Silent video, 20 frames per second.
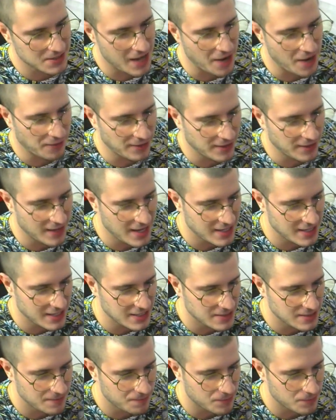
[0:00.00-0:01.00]
I really like
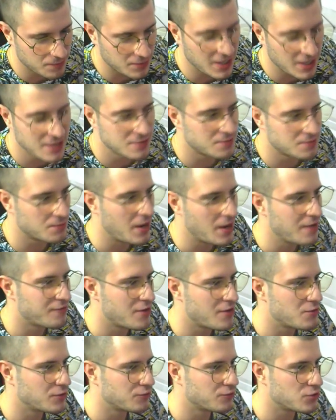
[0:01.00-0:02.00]
it, but my
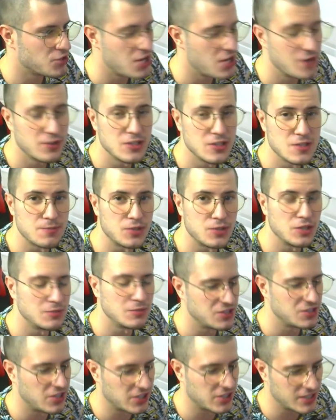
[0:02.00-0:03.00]
favorite for Jarvan is probably
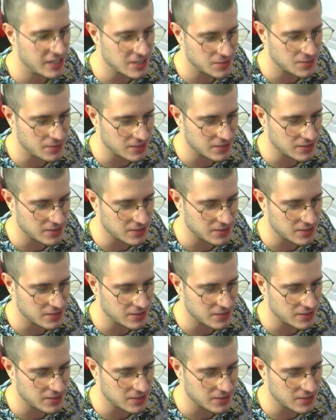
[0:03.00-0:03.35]
Dark Cosmic